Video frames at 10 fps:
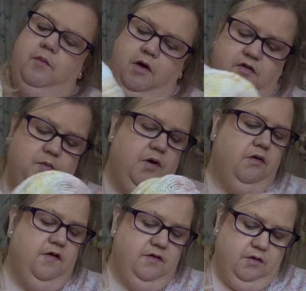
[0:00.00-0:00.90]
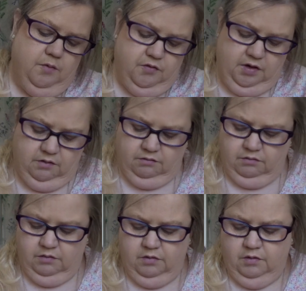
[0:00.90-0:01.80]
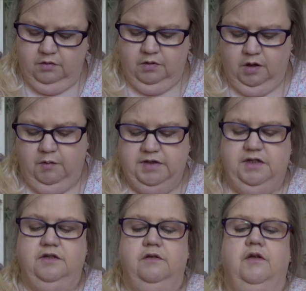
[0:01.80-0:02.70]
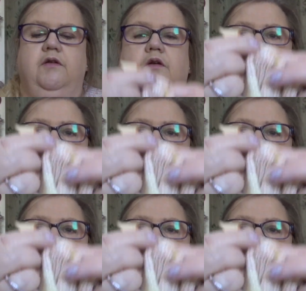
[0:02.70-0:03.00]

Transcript: marked progress on the body. Oh, I did. You've got a